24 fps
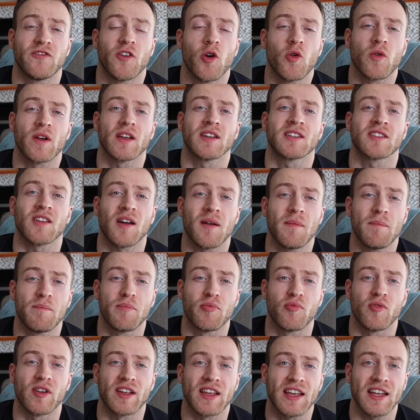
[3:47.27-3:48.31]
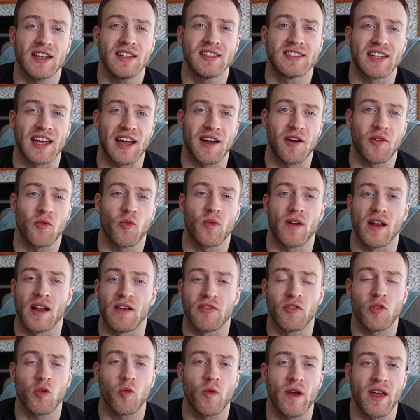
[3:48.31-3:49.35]
focus on bringing down
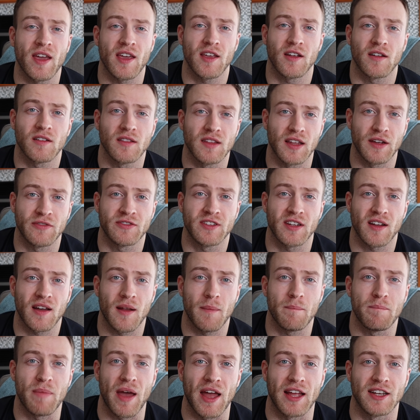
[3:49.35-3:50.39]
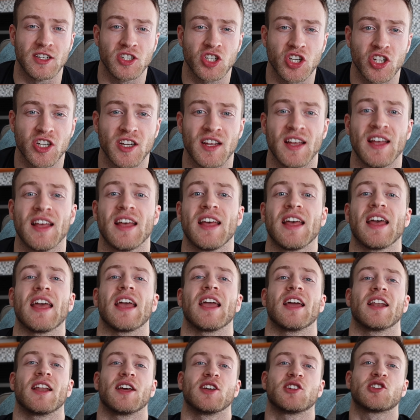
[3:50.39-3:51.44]
whatever weight you're lifting on bench
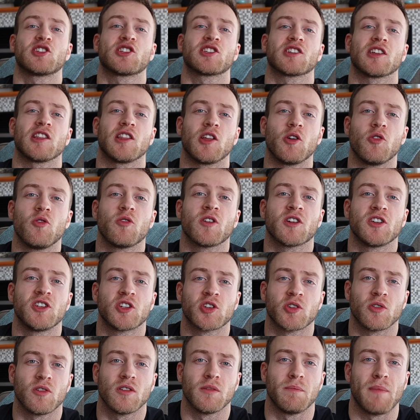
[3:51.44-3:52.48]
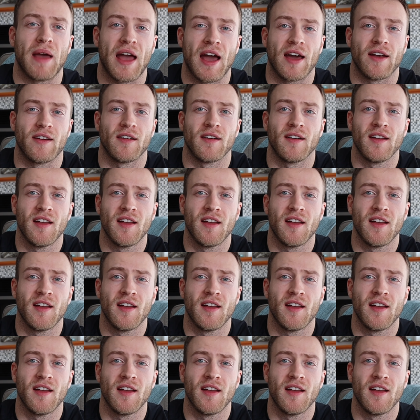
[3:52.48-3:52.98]
in a slow, controlled manner.